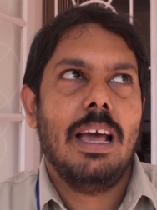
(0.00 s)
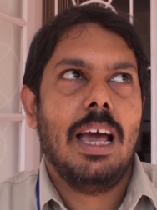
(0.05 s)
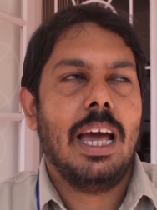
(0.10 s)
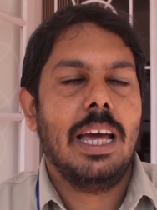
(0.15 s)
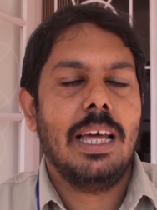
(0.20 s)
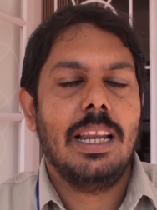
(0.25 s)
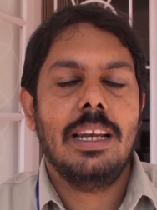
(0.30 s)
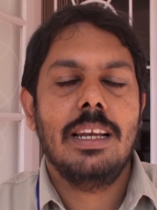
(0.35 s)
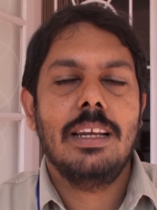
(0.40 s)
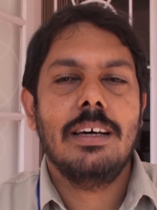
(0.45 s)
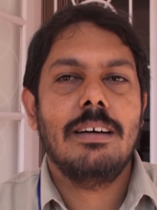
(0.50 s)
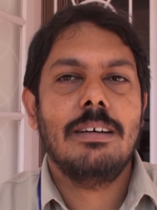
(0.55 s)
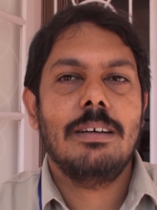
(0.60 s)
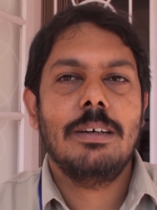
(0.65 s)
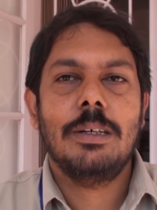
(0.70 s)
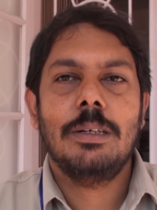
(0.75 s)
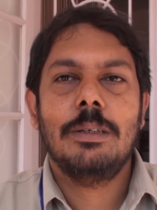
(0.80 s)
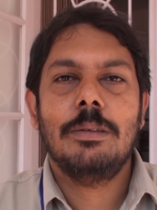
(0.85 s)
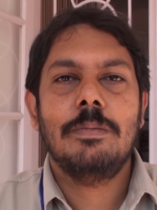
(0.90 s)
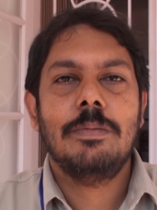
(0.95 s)
And
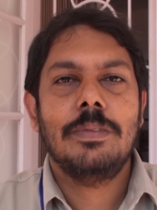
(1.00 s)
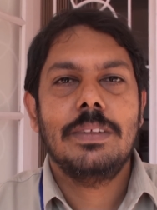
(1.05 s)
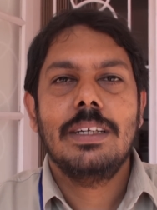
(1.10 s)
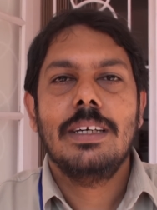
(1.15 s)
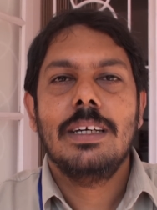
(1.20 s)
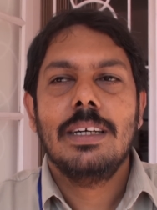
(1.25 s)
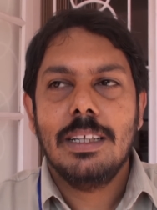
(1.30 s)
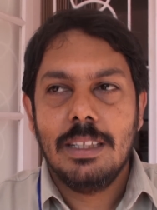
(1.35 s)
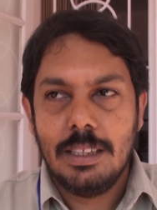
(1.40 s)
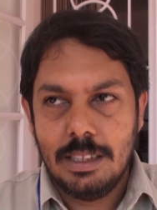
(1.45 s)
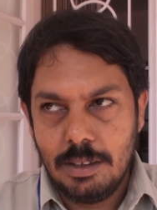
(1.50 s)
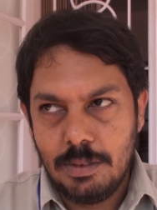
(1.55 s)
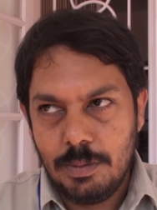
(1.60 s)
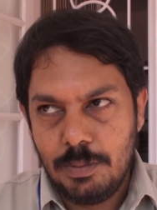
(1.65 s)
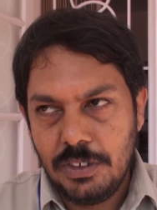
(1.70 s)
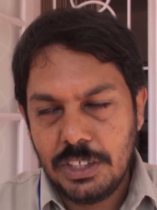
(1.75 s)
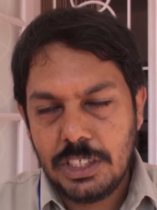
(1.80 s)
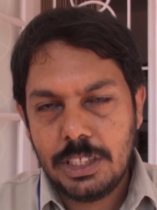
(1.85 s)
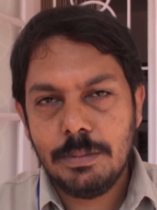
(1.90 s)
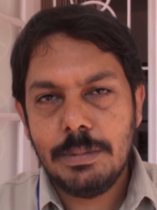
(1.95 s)
uh, the
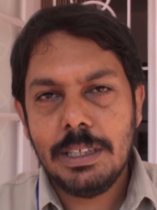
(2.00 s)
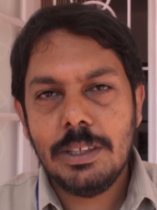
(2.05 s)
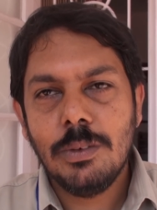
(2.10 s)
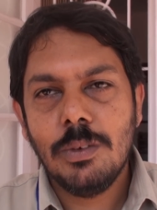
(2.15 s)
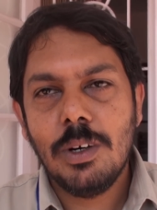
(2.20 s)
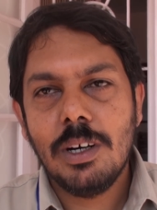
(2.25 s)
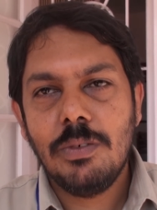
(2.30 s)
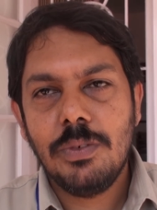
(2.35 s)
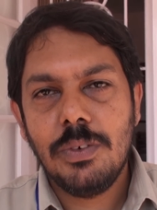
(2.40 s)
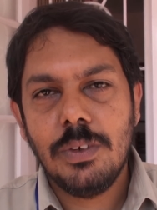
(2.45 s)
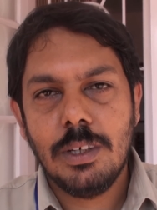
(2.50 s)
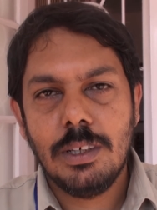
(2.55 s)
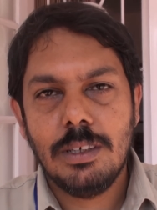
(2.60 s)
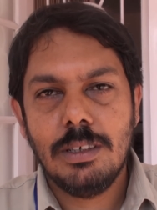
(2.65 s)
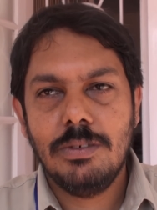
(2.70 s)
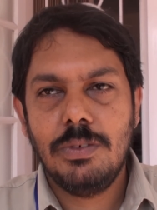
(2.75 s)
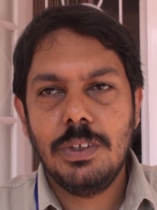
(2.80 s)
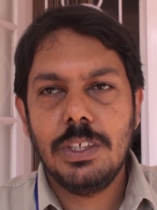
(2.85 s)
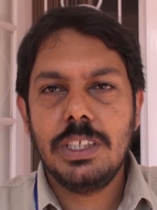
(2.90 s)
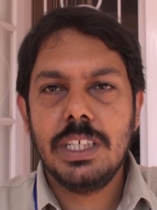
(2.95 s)
fishermen who are
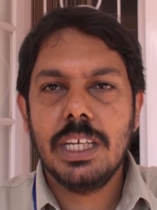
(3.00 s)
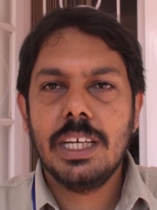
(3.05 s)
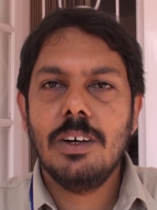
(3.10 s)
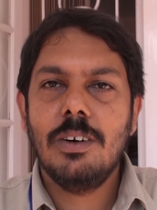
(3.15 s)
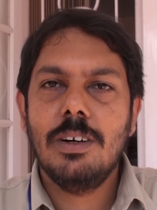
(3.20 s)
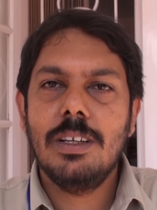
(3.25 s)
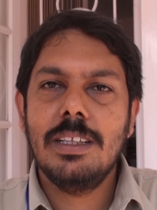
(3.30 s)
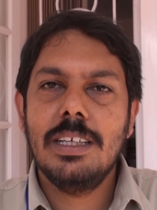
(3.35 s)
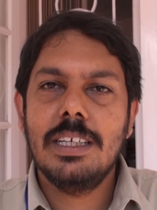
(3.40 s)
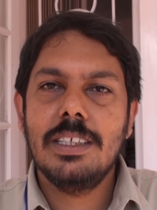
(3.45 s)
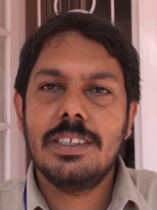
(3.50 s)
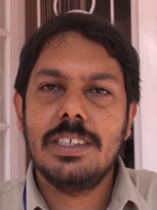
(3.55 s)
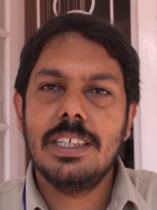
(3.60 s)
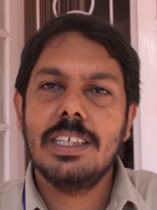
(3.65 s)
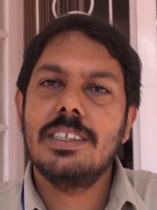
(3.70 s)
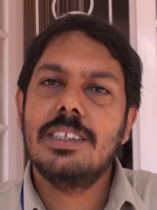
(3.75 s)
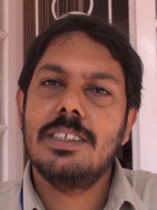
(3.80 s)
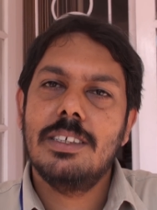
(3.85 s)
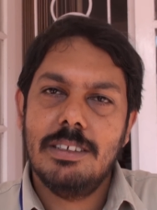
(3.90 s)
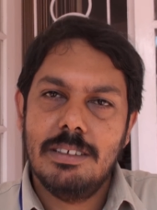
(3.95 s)
uh, fishing all these
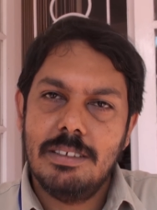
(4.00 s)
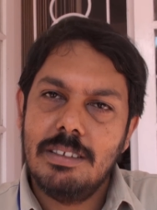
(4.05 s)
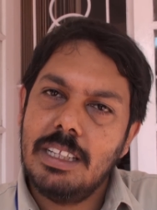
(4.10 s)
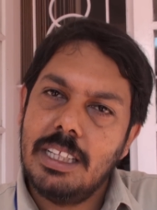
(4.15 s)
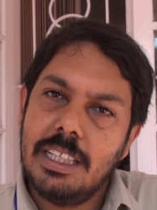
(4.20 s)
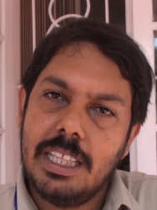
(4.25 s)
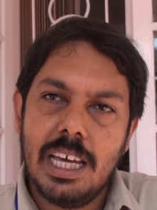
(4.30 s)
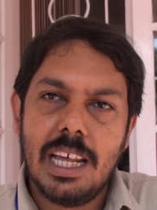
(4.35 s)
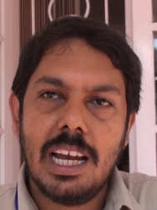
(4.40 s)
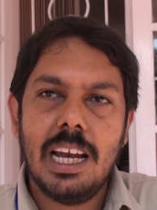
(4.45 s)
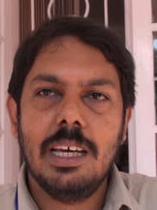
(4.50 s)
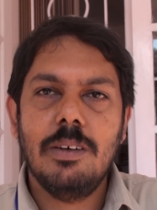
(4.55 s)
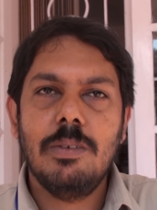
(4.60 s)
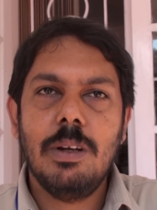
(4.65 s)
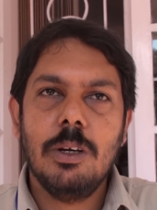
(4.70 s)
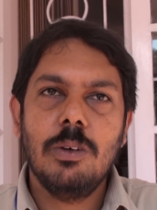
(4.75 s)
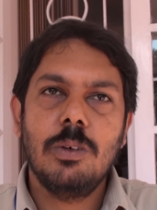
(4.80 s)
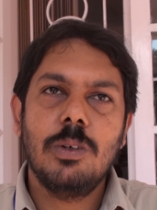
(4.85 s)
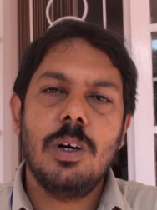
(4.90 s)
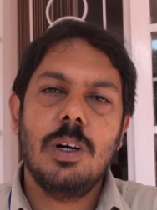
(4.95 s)
things, their
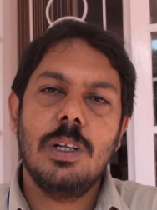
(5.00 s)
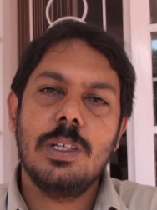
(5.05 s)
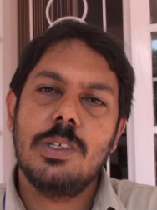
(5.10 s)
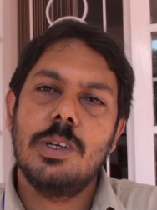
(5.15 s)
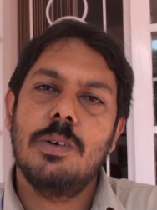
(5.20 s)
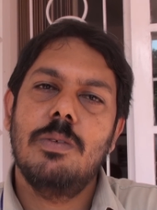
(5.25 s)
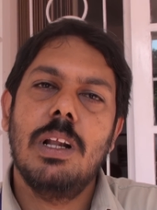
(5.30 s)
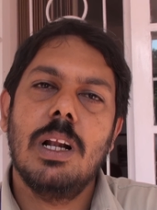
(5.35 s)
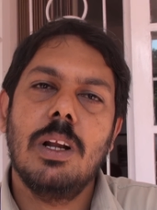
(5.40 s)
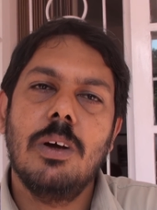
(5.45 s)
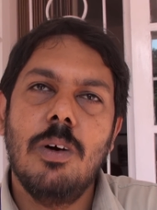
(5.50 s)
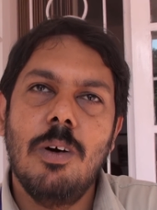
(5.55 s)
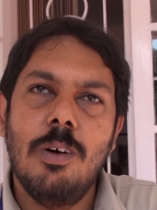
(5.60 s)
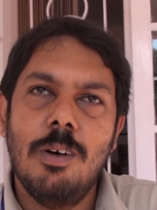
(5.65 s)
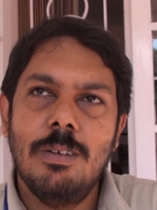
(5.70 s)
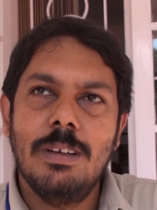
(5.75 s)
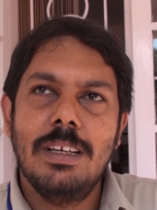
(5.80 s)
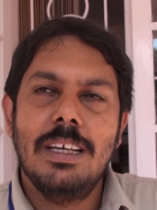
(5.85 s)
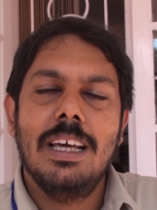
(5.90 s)
livelihood also will go.